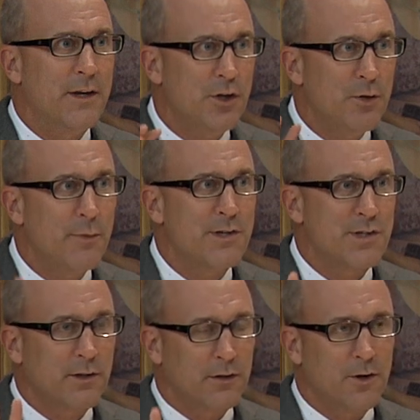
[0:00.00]
and
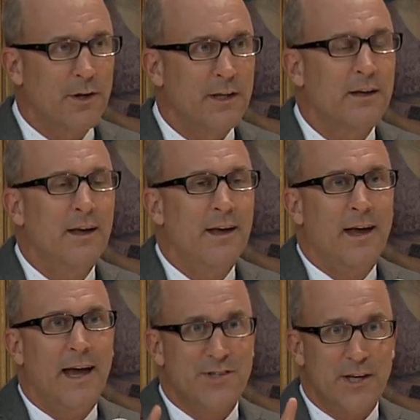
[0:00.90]
humanistic learning
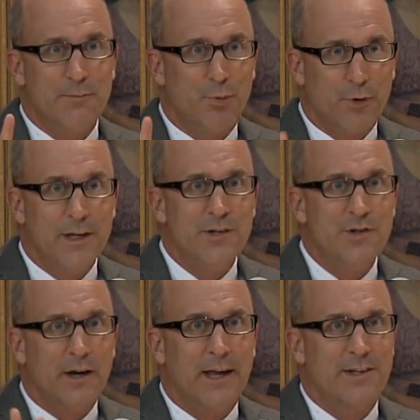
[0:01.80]
as a
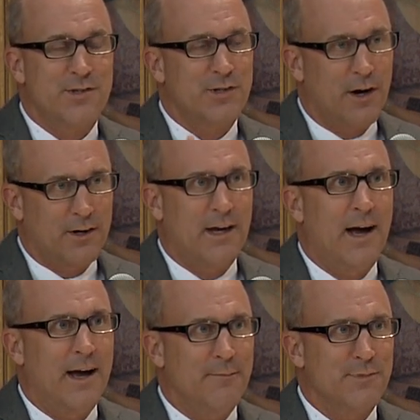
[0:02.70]
bridge against dark
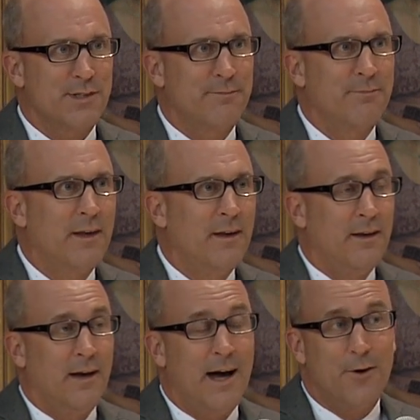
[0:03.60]
times.
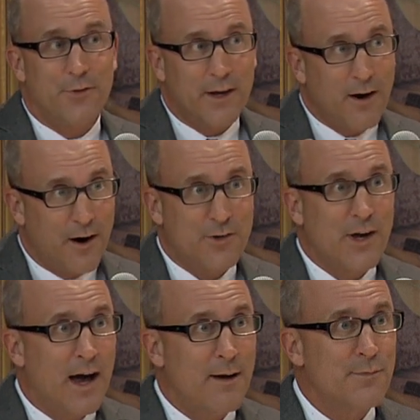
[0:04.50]
I don't think our
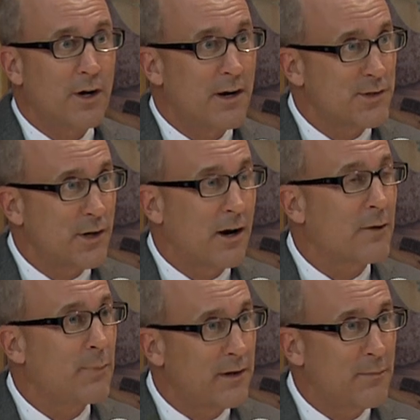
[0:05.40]
times are as
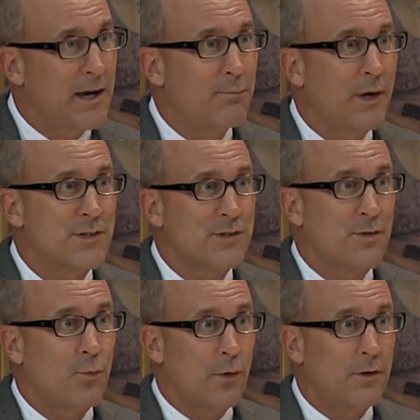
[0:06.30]
dark, but in many places
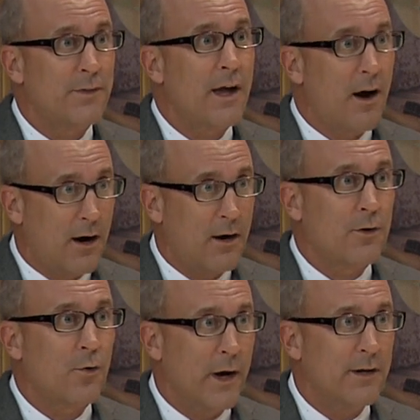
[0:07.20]
of the world, they are
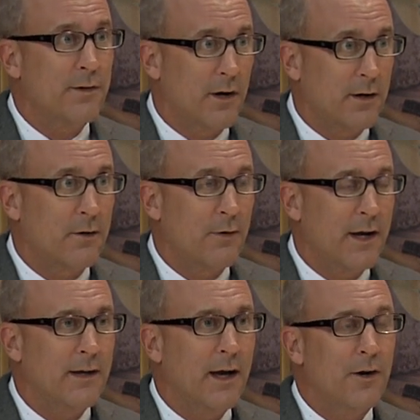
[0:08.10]
quite dark
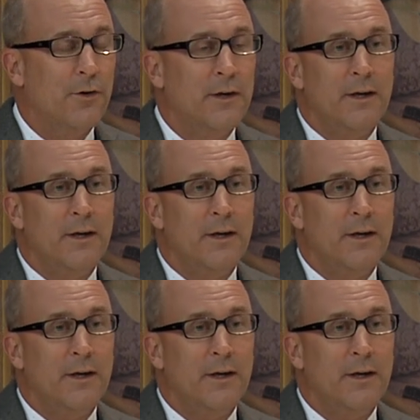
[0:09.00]
right now.